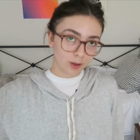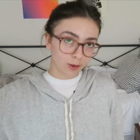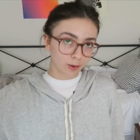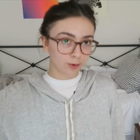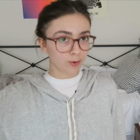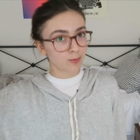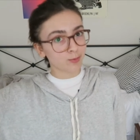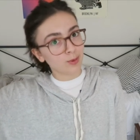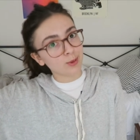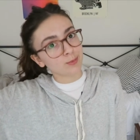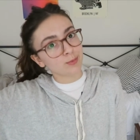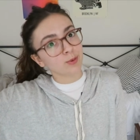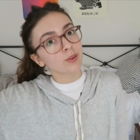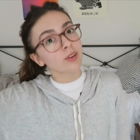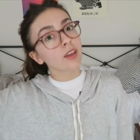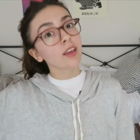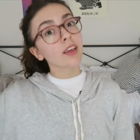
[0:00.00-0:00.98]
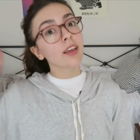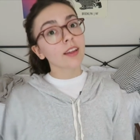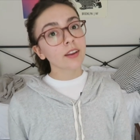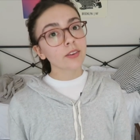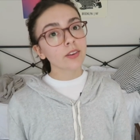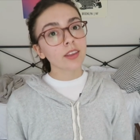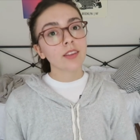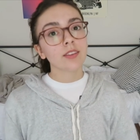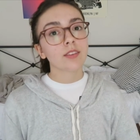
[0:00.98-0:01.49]
other people.
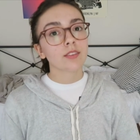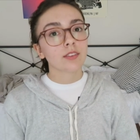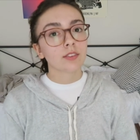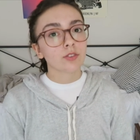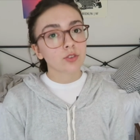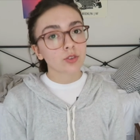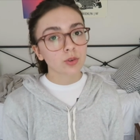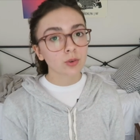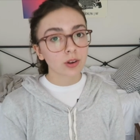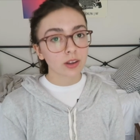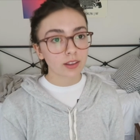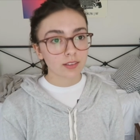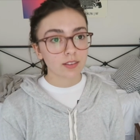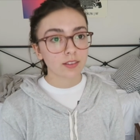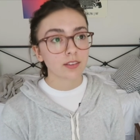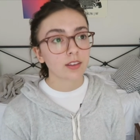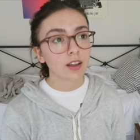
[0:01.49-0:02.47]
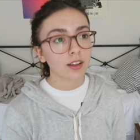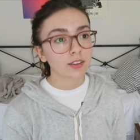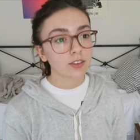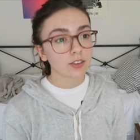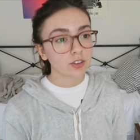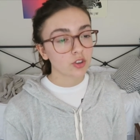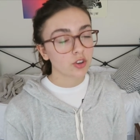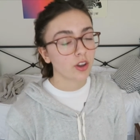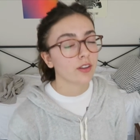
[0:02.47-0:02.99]
You realize it's a choice, it's not
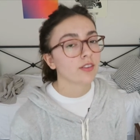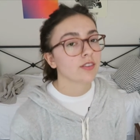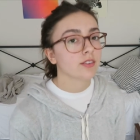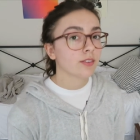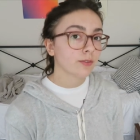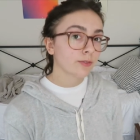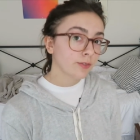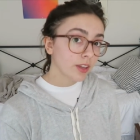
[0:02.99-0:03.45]
just a